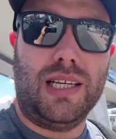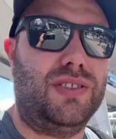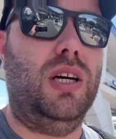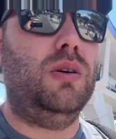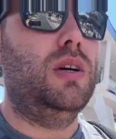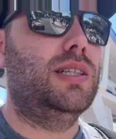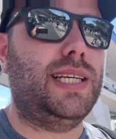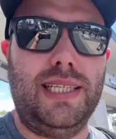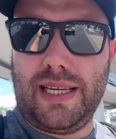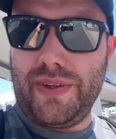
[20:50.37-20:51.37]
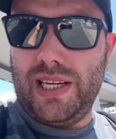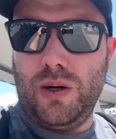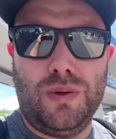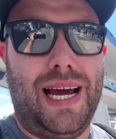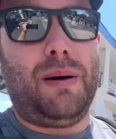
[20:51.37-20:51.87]
So Teddy's having a
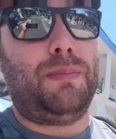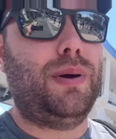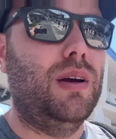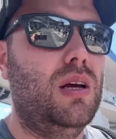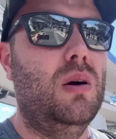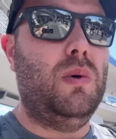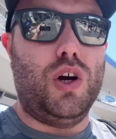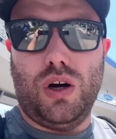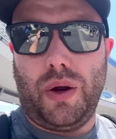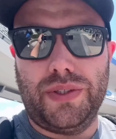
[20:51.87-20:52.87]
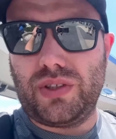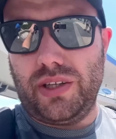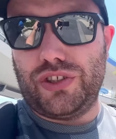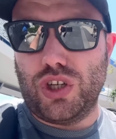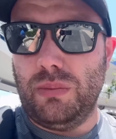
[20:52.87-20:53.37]
little nap. We've got to go inside the
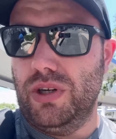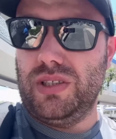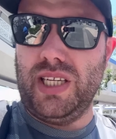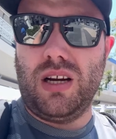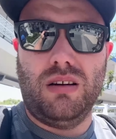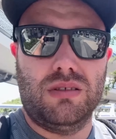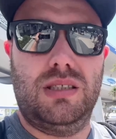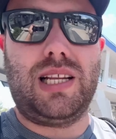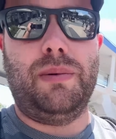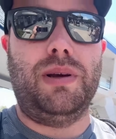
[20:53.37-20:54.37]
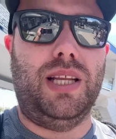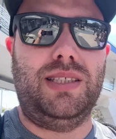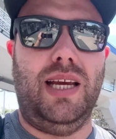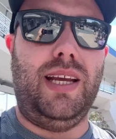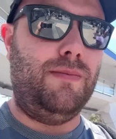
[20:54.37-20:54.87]
shop because he can't sleep in this
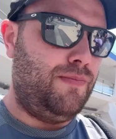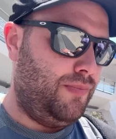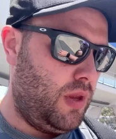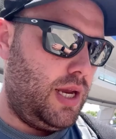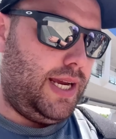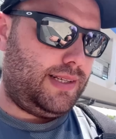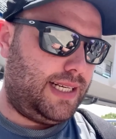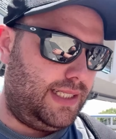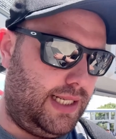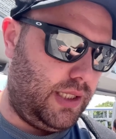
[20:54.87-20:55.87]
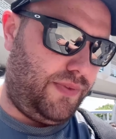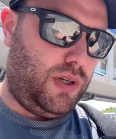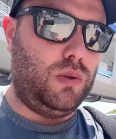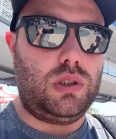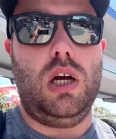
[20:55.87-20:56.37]
heat. It says it
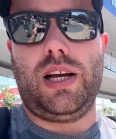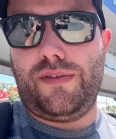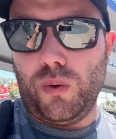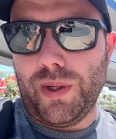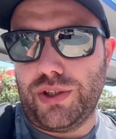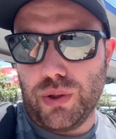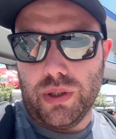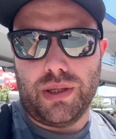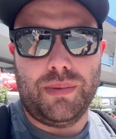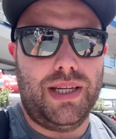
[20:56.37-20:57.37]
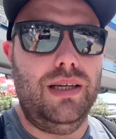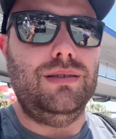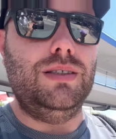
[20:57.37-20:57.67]
feels like 42 at the minute.